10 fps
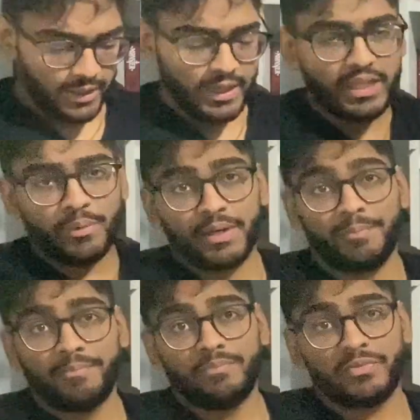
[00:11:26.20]
Anyway,
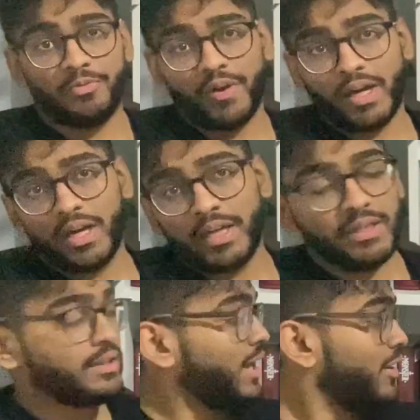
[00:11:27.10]

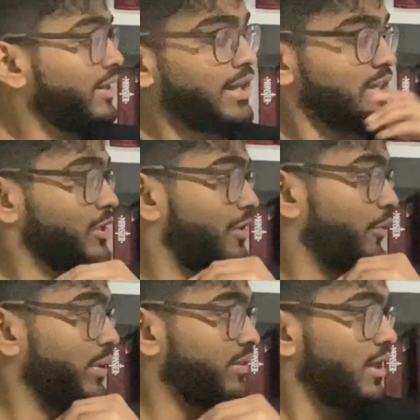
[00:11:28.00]
and now that that's over
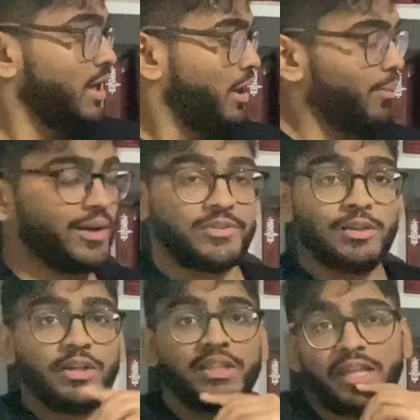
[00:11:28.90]
with, we have to
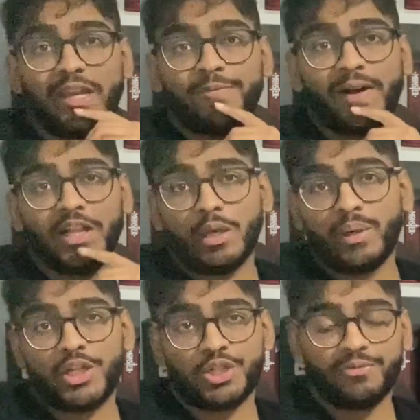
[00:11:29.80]
look at the
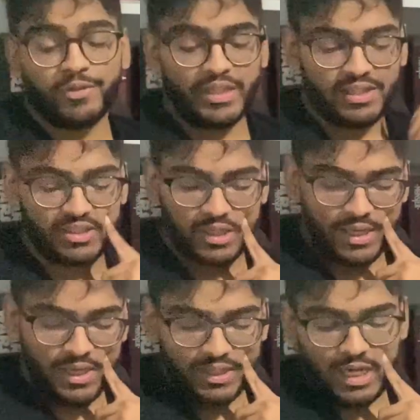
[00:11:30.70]
evaluation for this.
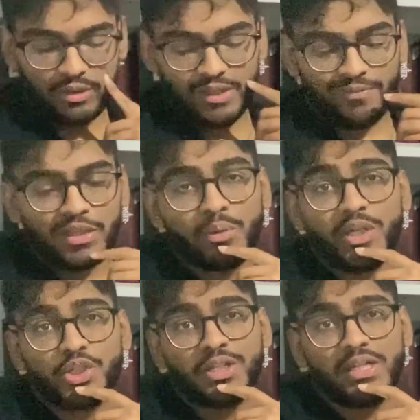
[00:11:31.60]
Now, the
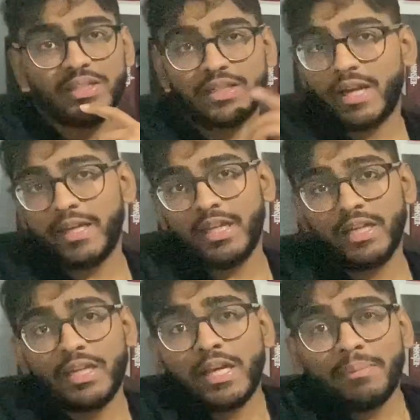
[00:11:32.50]
evaluation is that it
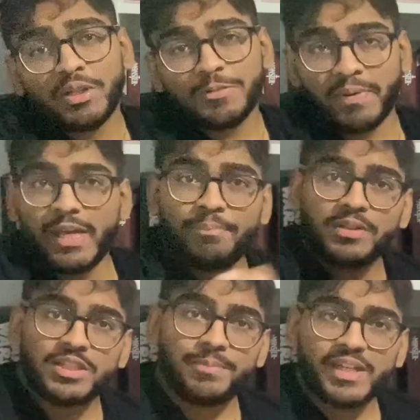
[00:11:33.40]
enables people
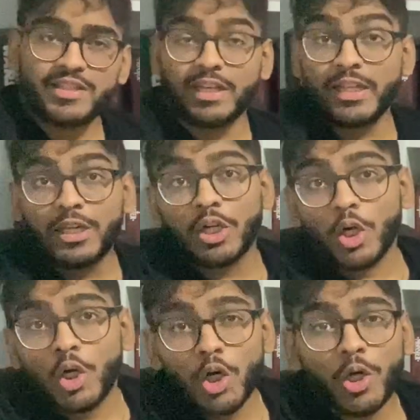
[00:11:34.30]
to basically
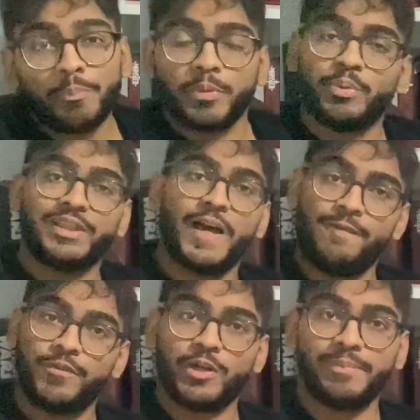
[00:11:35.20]
cope with their
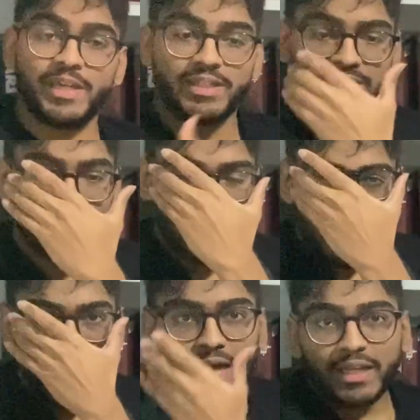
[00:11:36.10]
phobias.
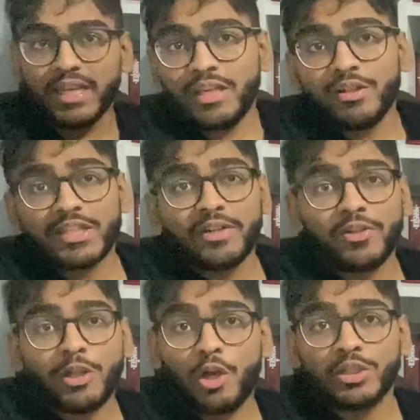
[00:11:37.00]
And it's kind of
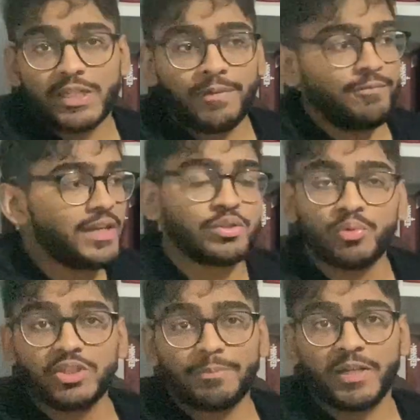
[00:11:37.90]
a long-term fix.
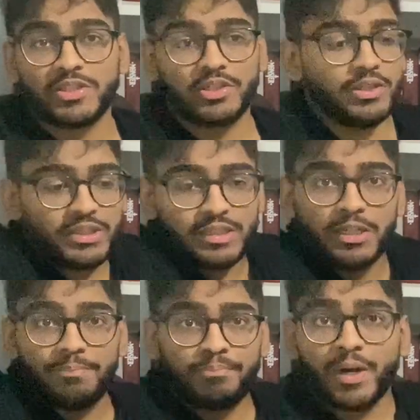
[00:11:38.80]
Once the person does it,
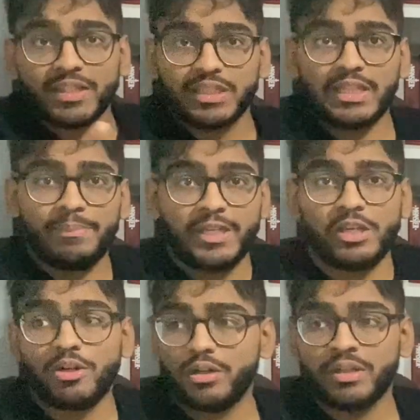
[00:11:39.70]
they'll practically be
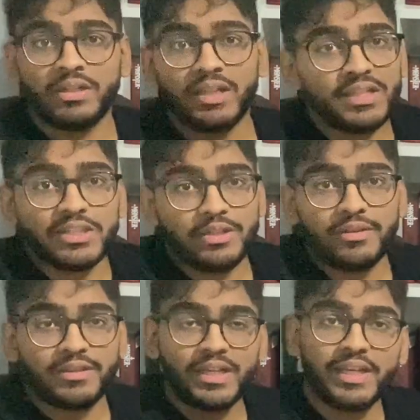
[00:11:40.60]
cured, and that's a
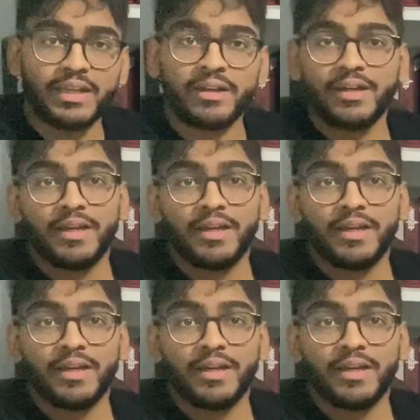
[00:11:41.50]
good thing.